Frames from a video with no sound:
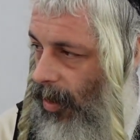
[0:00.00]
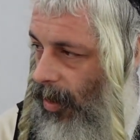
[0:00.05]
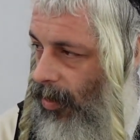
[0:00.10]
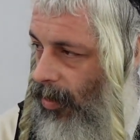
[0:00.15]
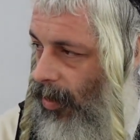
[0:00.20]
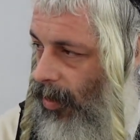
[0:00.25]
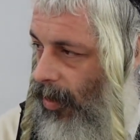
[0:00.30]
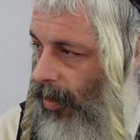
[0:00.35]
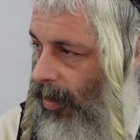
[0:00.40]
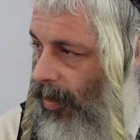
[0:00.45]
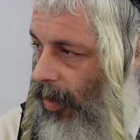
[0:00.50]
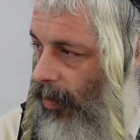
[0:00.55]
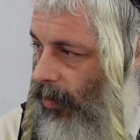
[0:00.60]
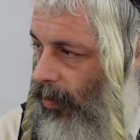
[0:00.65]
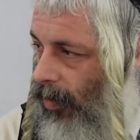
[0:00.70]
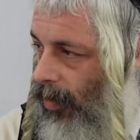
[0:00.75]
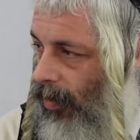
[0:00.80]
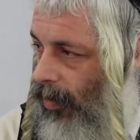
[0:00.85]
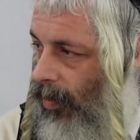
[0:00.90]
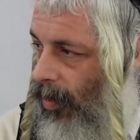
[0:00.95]
a dirt that
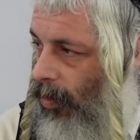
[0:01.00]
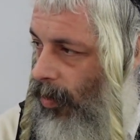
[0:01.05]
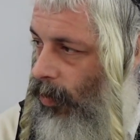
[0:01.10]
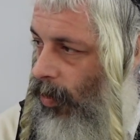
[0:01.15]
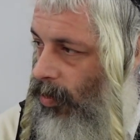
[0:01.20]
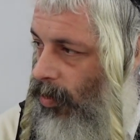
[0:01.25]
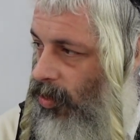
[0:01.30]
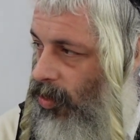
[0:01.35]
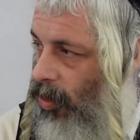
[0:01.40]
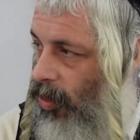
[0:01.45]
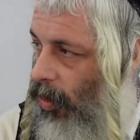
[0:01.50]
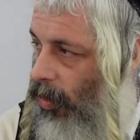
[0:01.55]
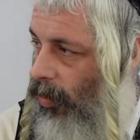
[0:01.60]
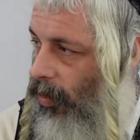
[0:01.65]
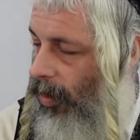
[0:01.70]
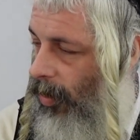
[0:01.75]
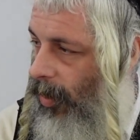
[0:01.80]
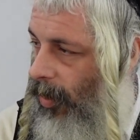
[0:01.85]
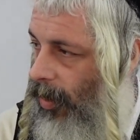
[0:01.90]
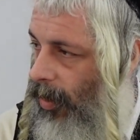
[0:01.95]
it won't
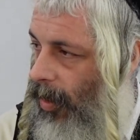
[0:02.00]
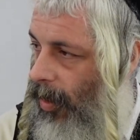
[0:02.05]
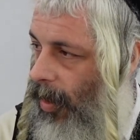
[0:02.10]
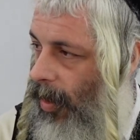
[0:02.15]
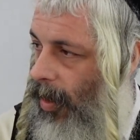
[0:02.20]
totally